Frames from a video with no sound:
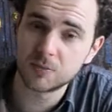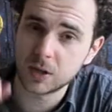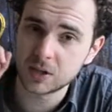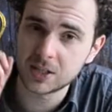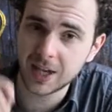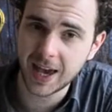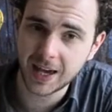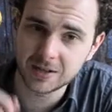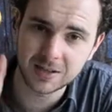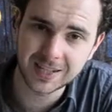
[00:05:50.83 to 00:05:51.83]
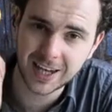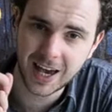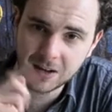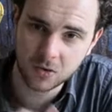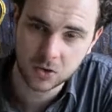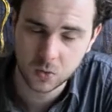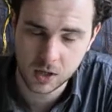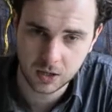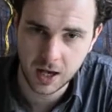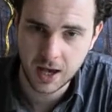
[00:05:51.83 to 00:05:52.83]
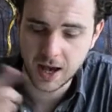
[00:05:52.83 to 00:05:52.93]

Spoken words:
but decant this wine